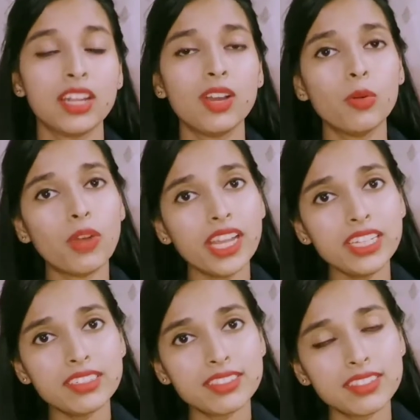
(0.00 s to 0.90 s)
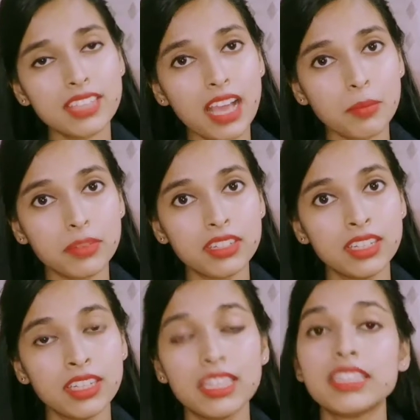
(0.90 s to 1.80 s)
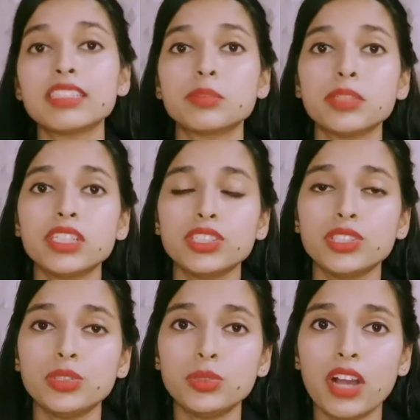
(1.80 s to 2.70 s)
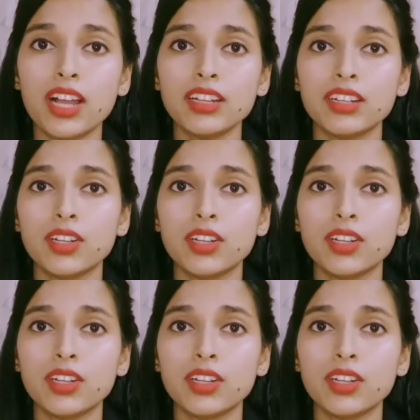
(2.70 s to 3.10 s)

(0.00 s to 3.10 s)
Now why does this happen? It is because you are